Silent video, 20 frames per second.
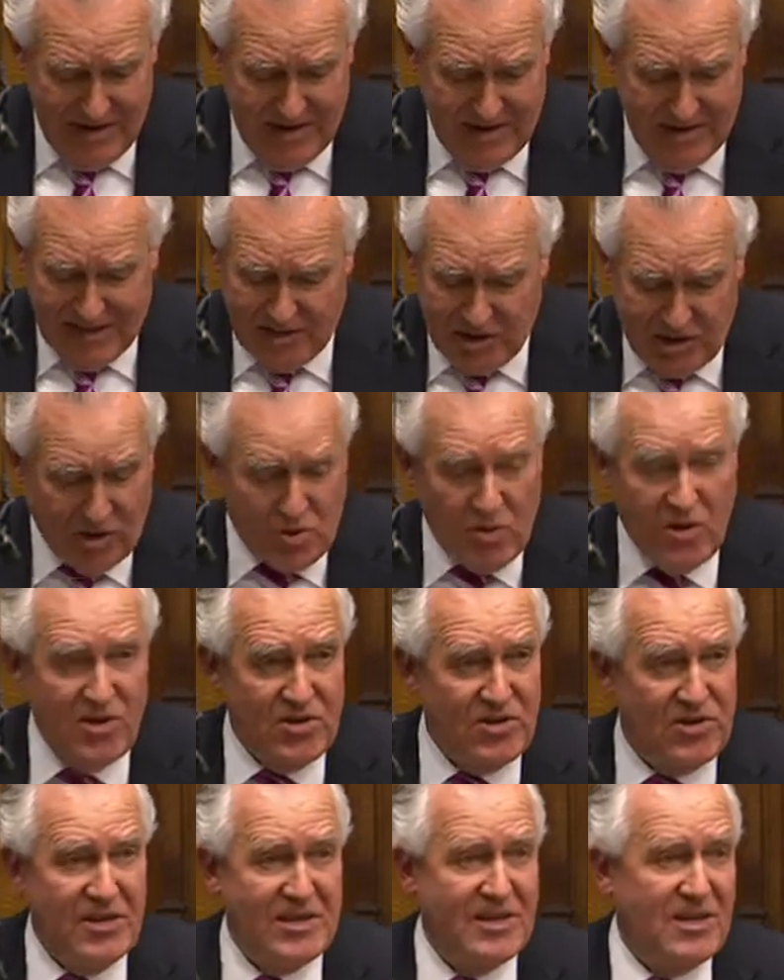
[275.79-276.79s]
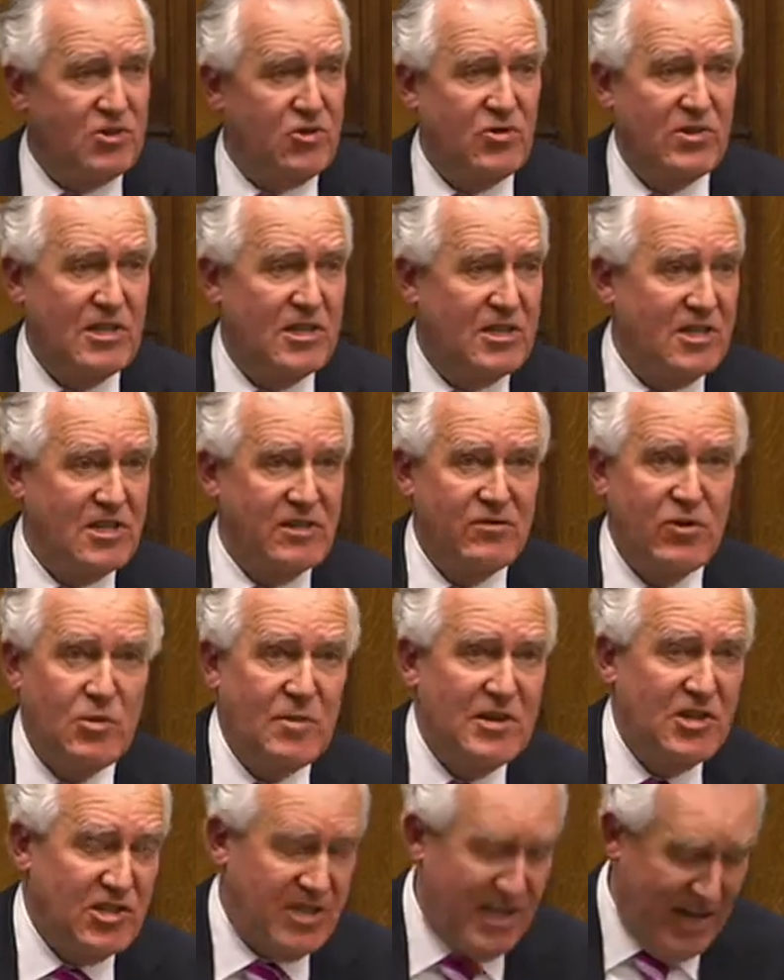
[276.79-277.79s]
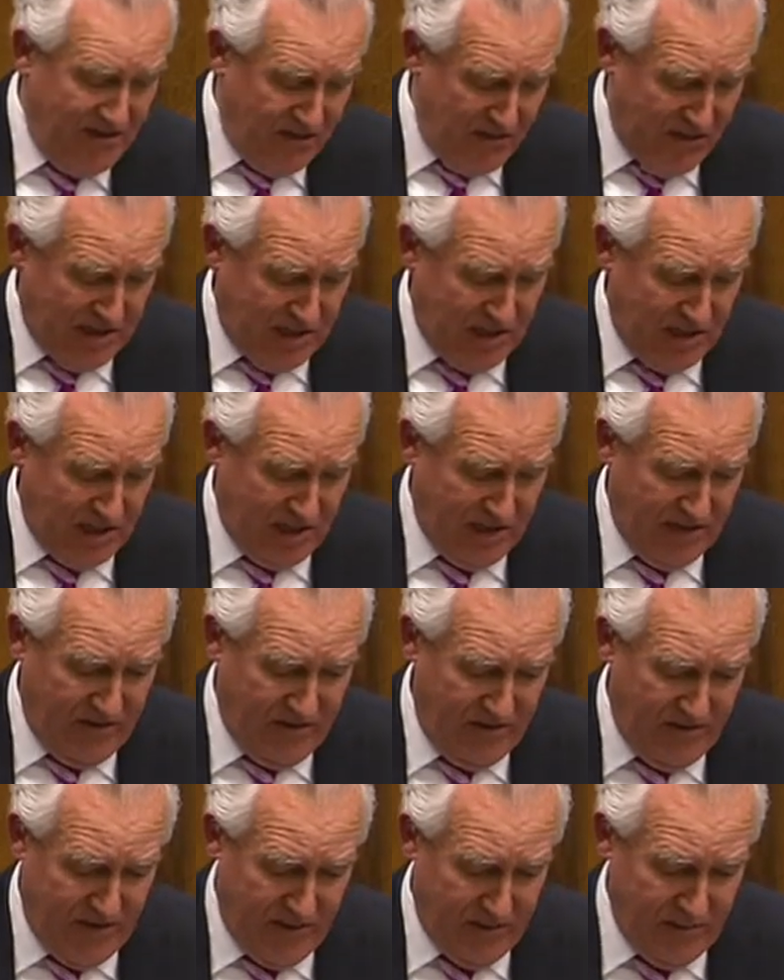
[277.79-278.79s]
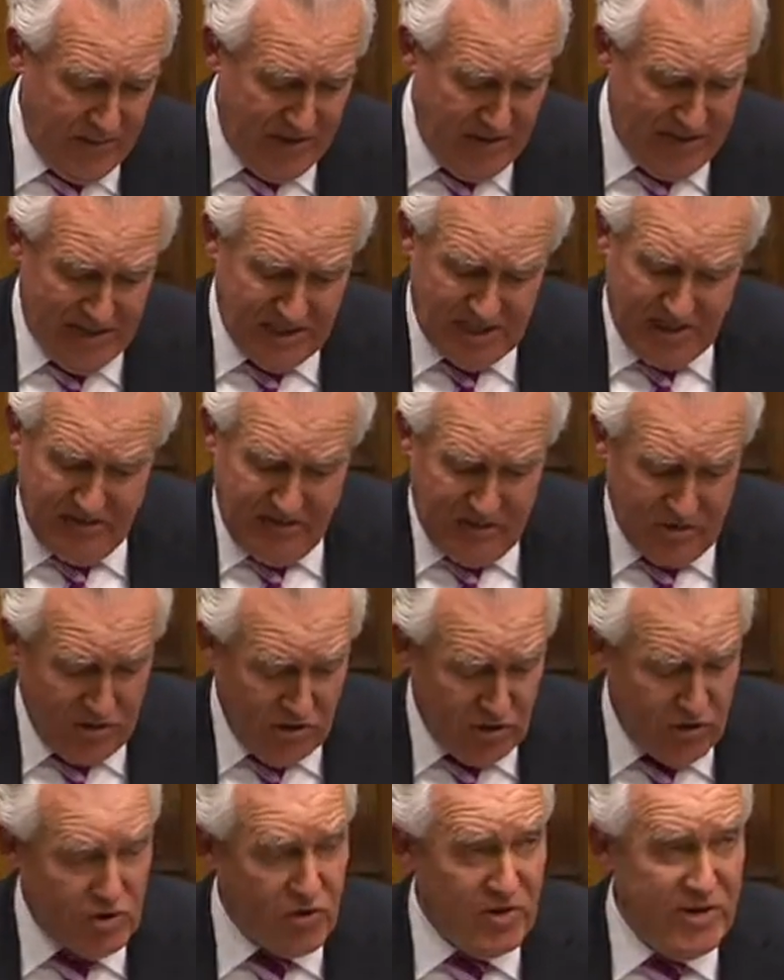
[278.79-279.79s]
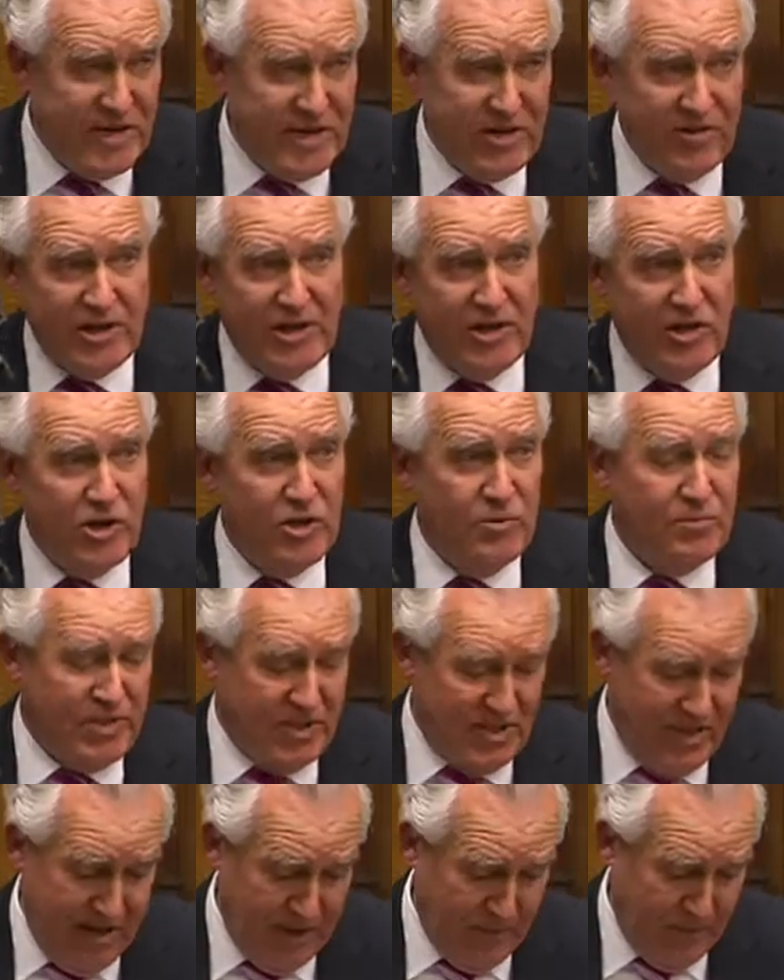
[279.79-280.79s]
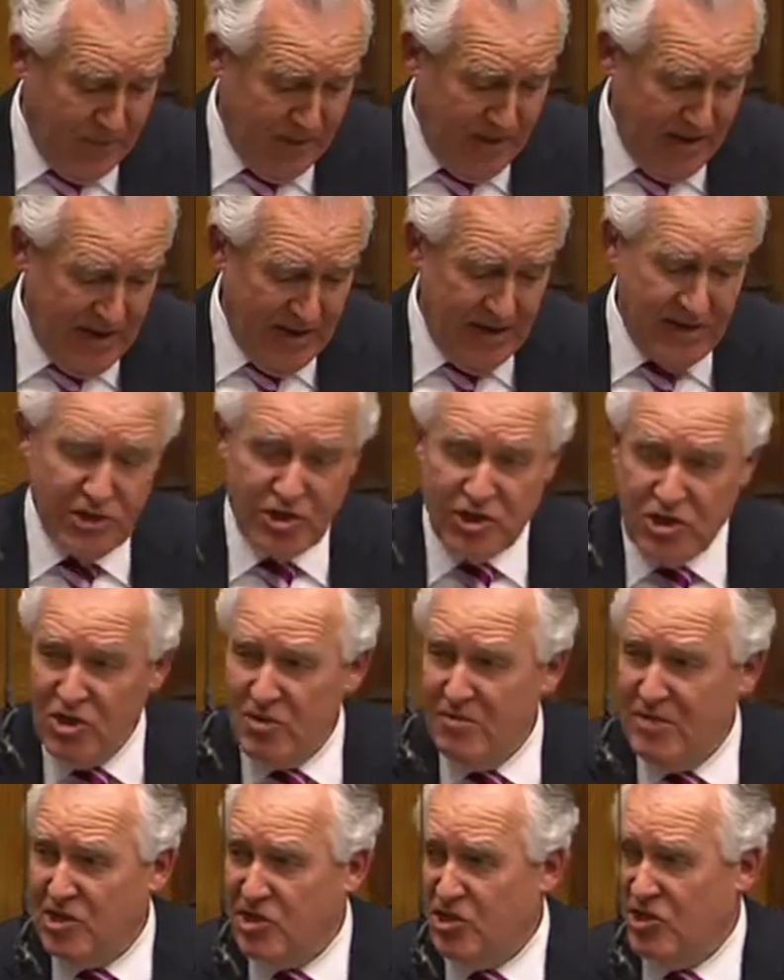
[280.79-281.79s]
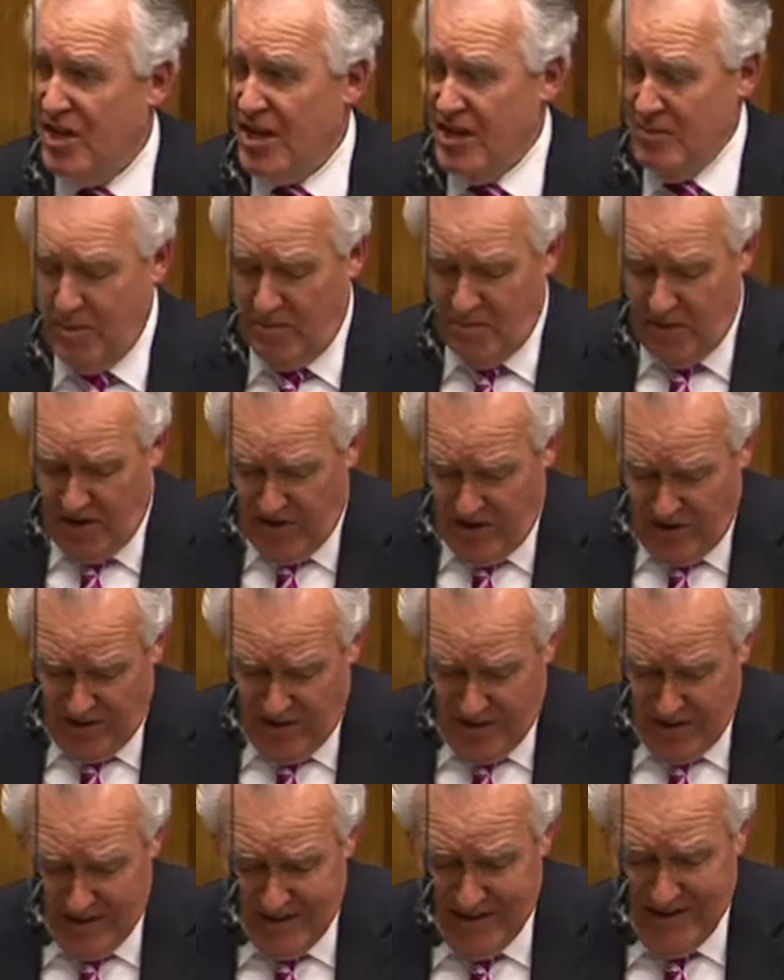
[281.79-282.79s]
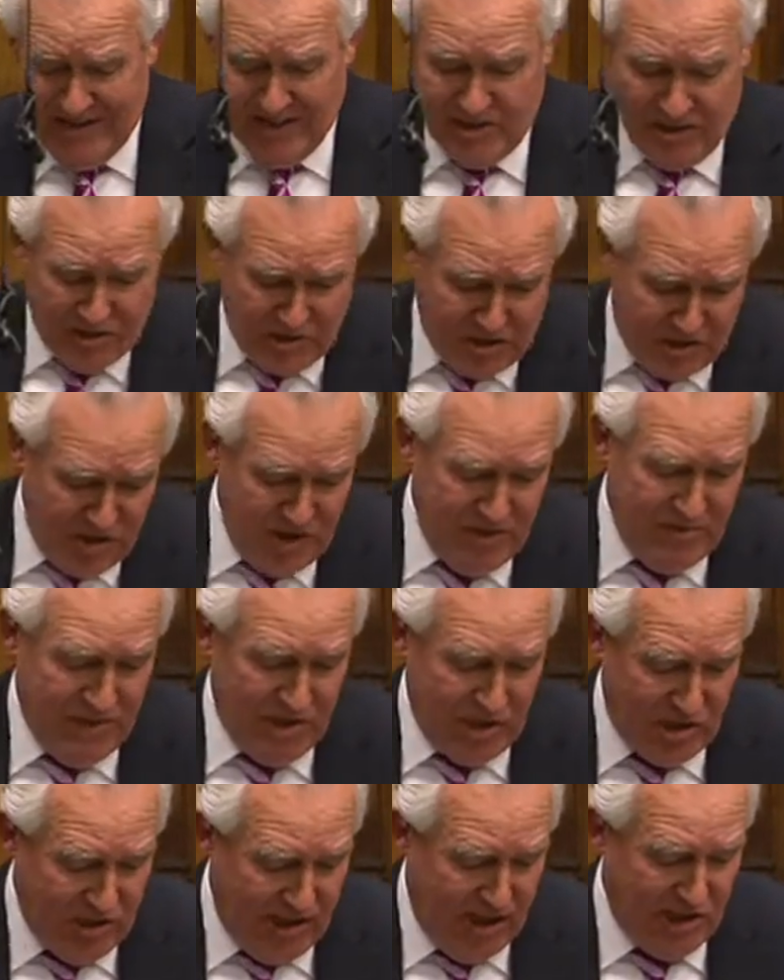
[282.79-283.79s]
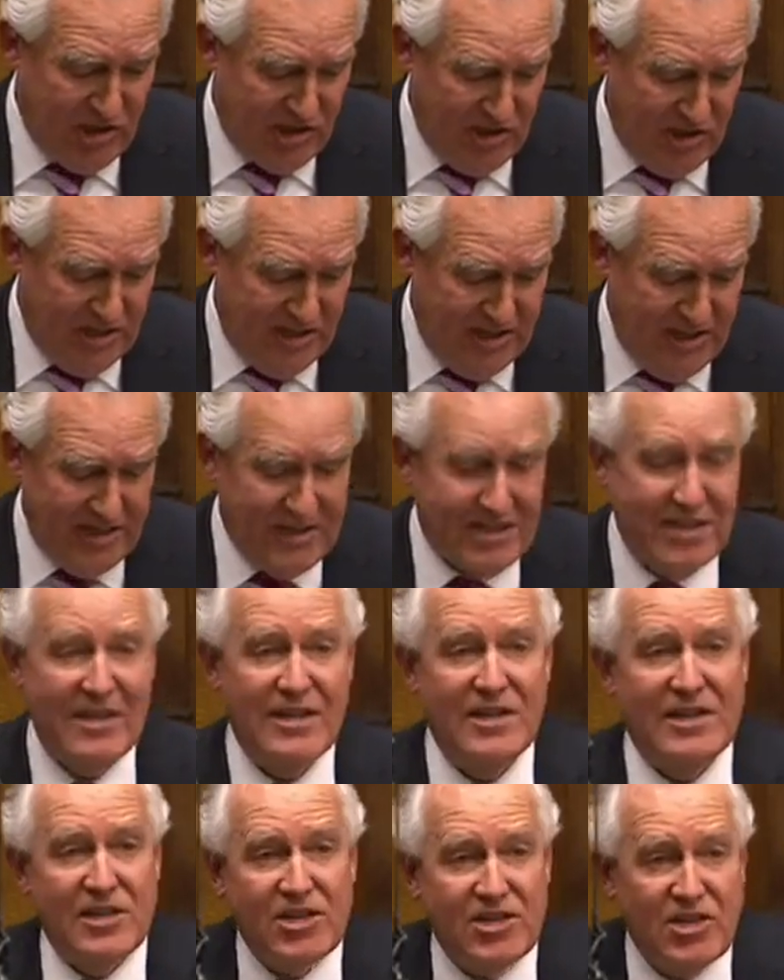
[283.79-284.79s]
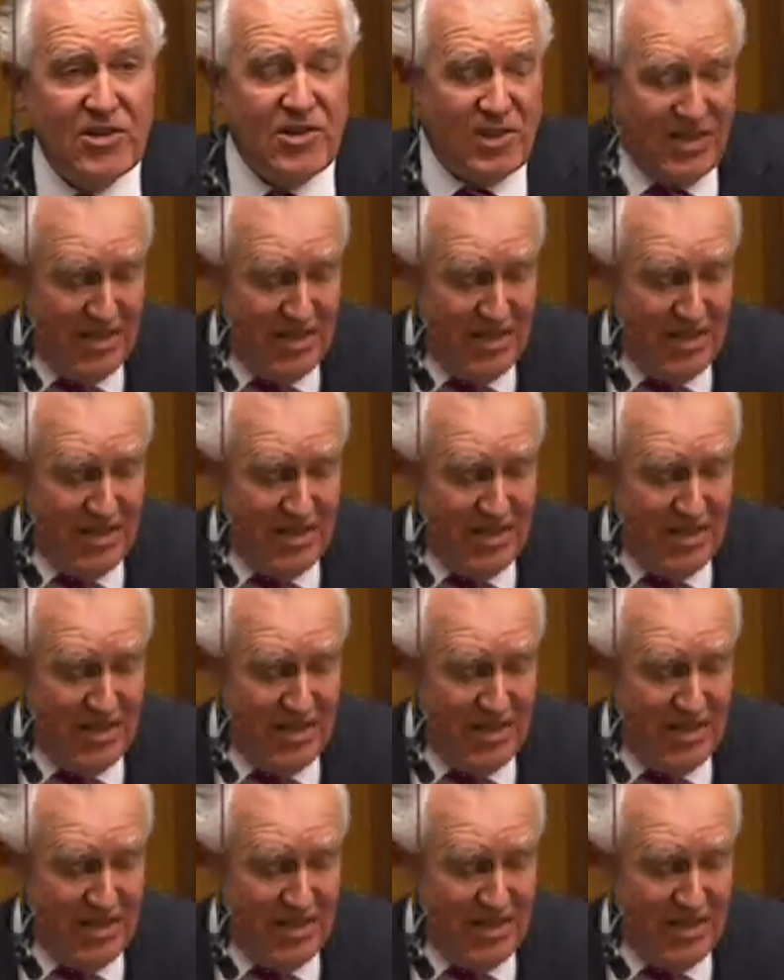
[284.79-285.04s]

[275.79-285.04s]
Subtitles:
That, to quote the utterances of almost every Conservative MP, as if on a dreary loop tape, too much Labour borrowing led to too much national debt, and so the